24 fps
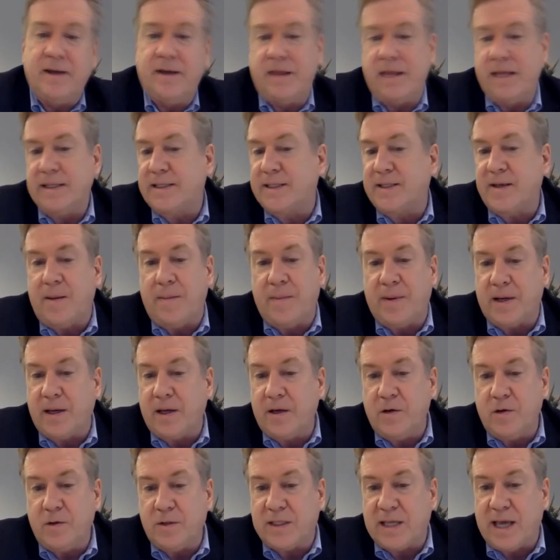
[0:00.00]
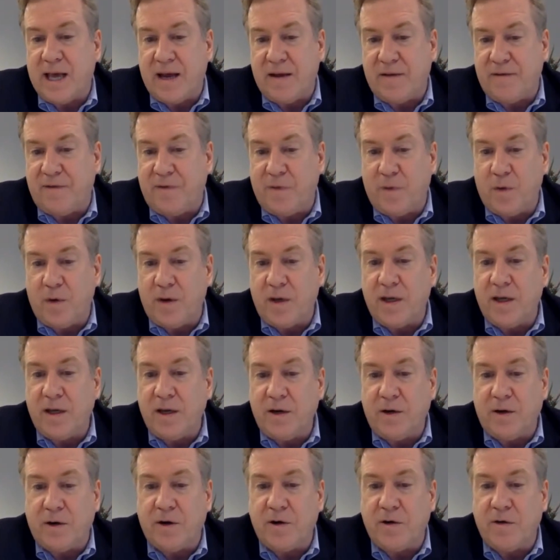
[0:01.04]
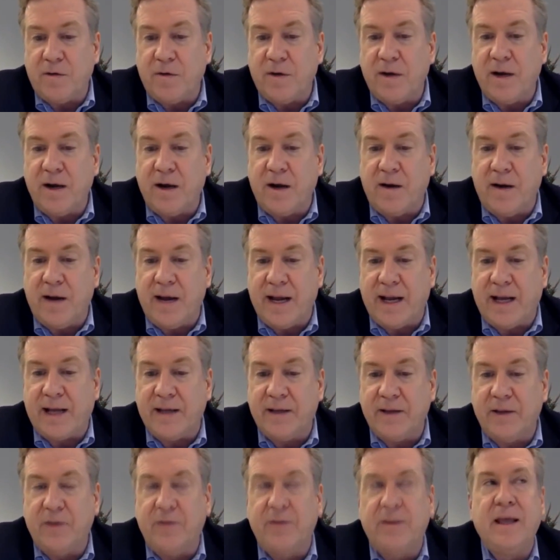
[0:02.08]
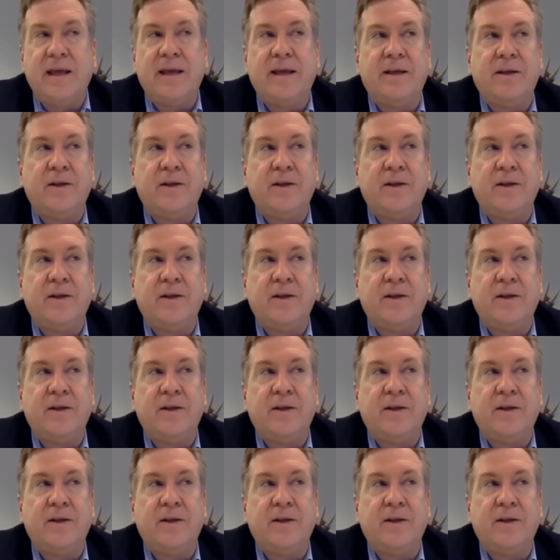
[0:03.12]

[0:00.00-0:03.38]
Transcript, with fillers: than somebody who's had a 40 year career and can